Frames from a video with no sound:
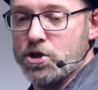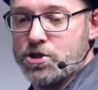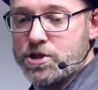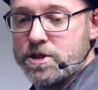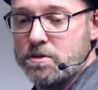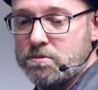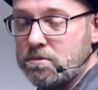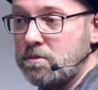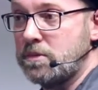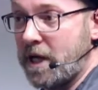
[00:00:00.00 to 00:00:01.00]
costs,
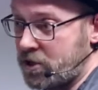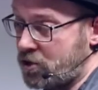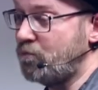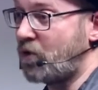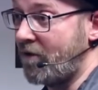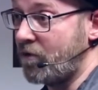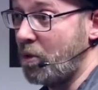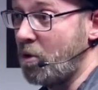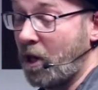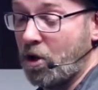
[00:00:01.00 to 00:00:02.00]
thanks to
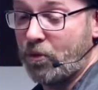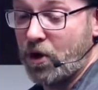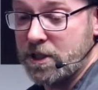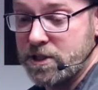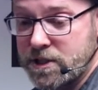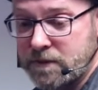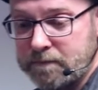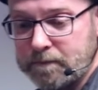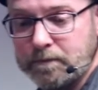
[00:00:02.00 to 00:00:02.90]
private mobile operators.